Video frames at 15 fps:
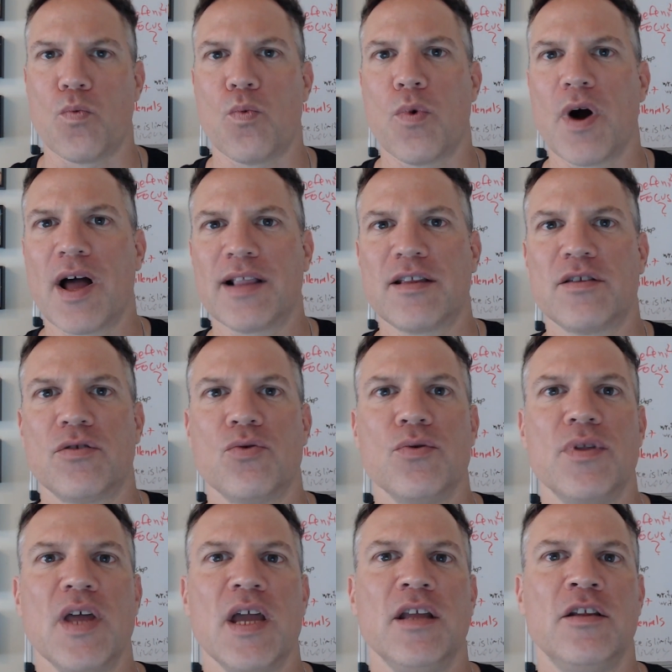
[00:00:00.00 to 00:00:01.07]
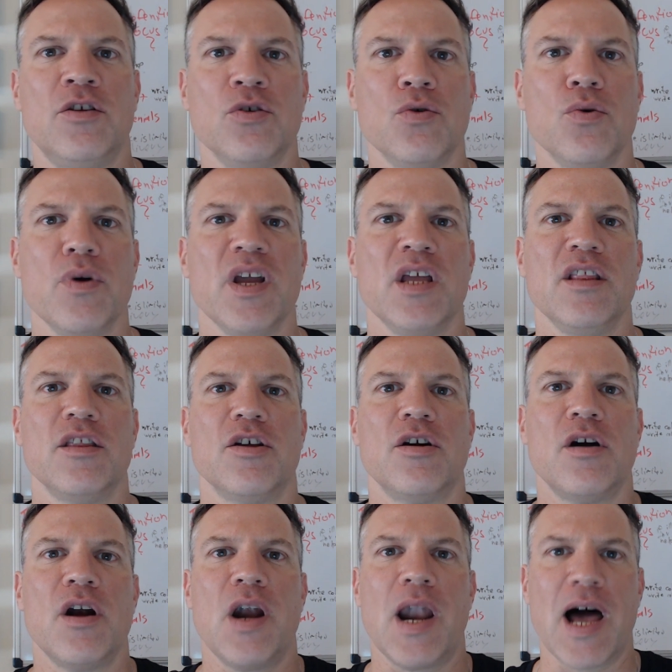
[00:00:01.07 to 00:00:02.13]
what do they do in
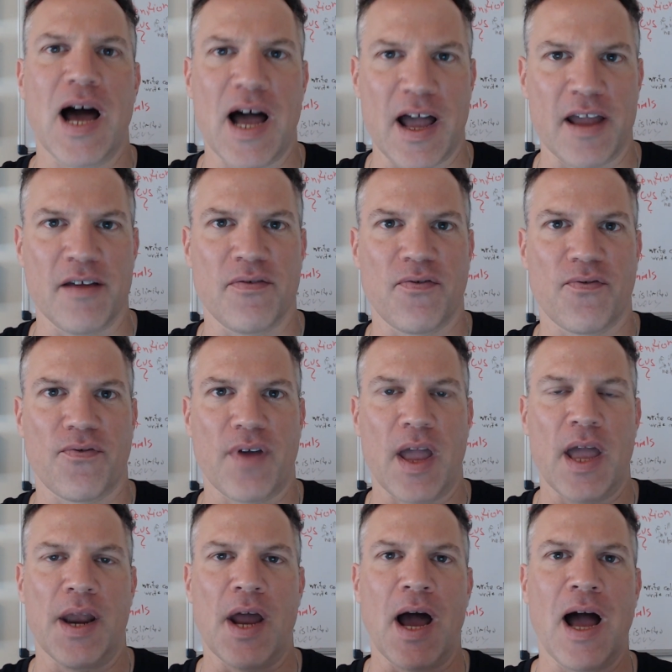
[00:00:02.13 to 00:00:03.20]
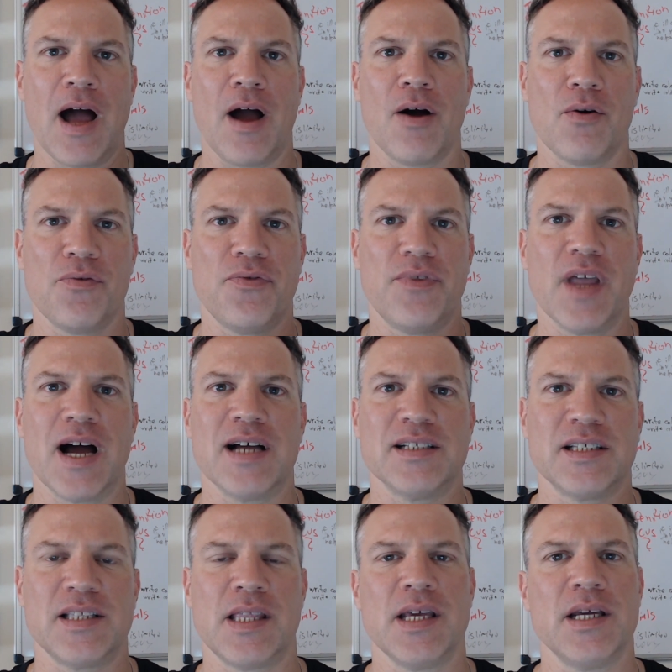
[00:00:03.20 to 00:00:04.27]
their life, and how
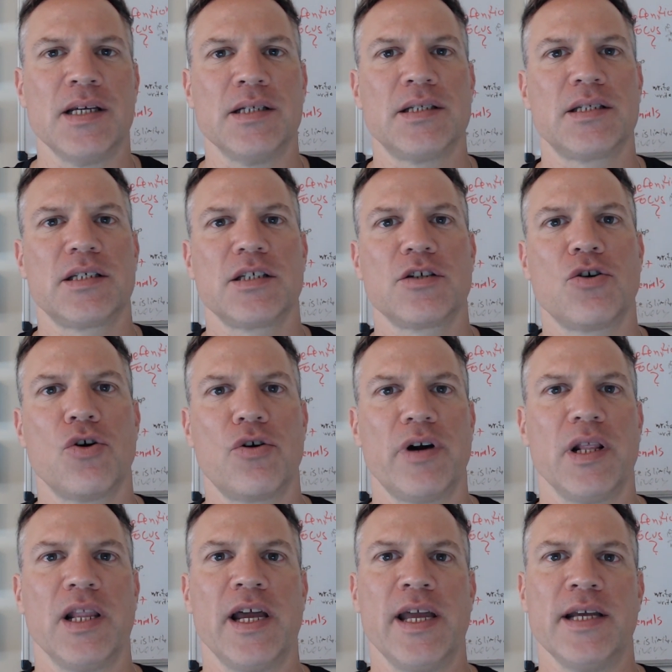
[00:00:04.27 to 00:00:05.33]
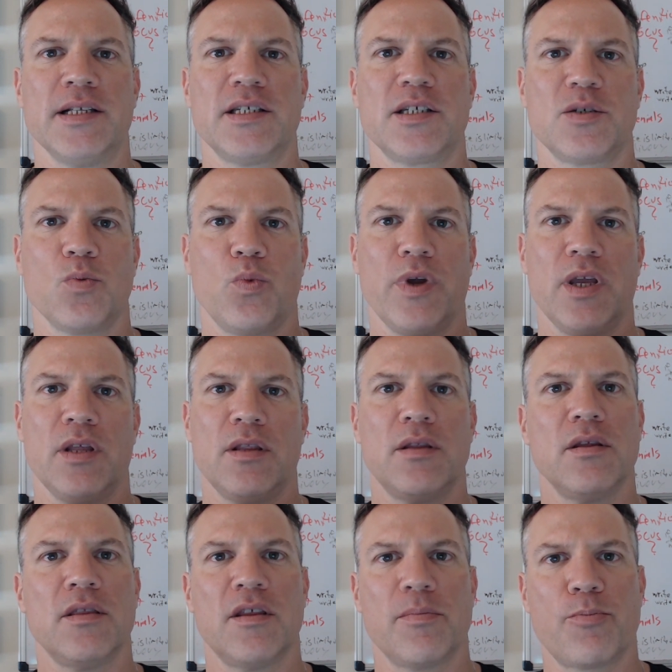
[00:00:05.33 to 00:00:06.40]
does this correlates with
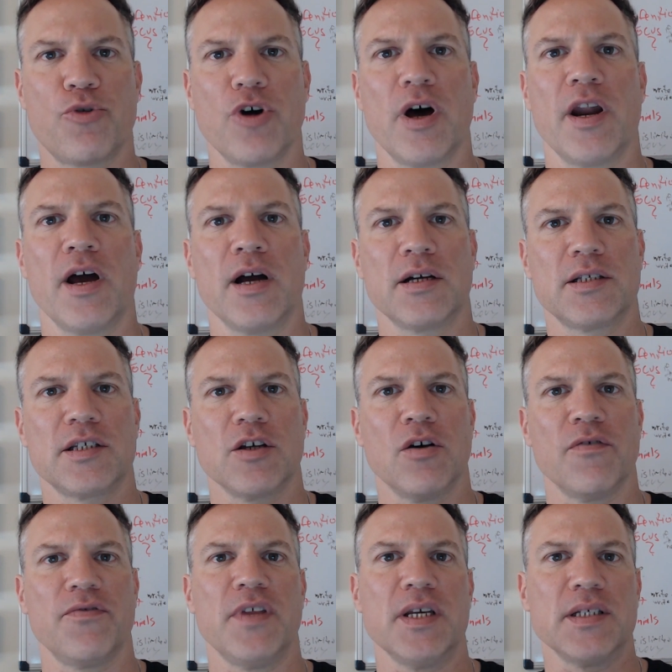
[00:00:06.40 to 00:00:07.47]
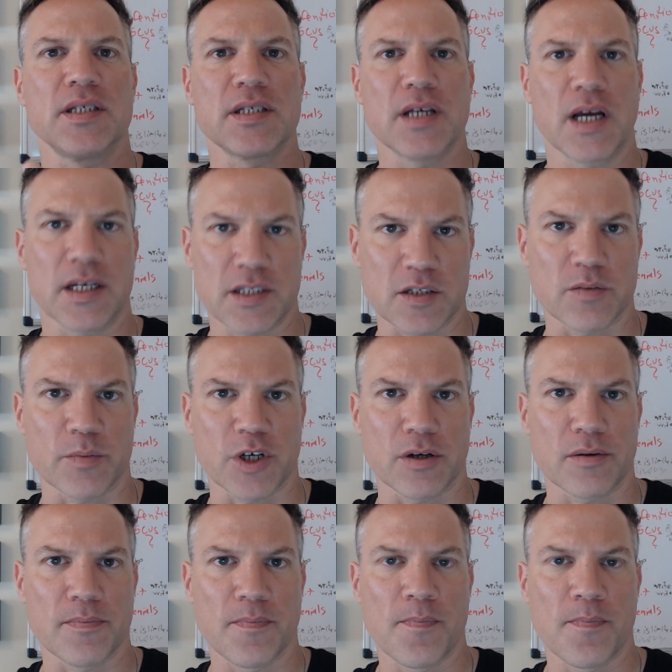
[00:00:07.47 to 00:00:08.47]
the products of this customer.